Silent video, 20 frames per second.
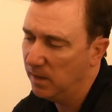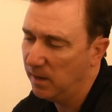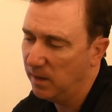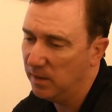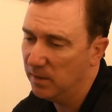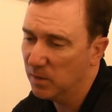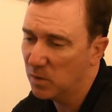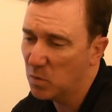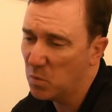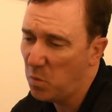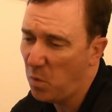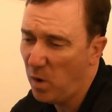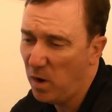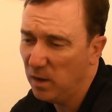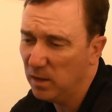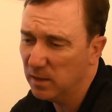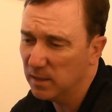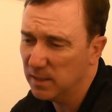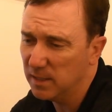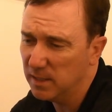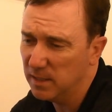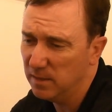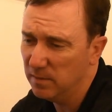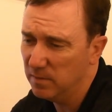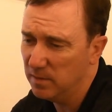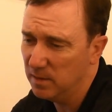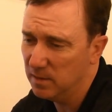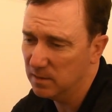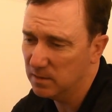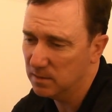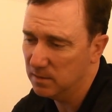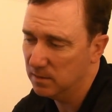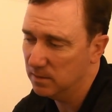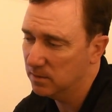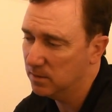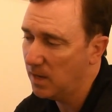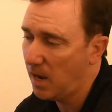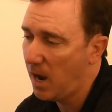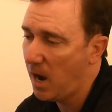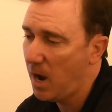And the quality of this
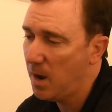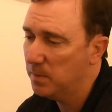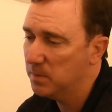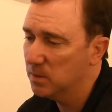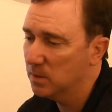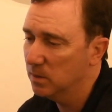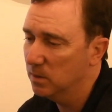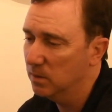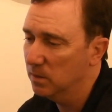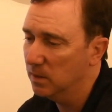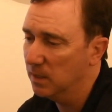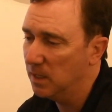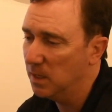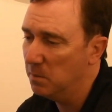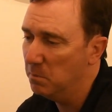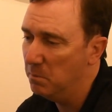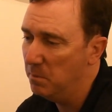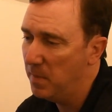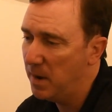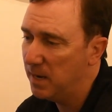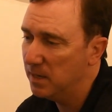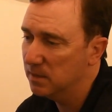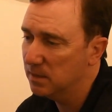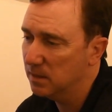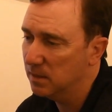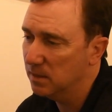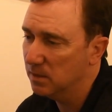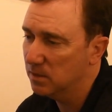is absolutely amazing.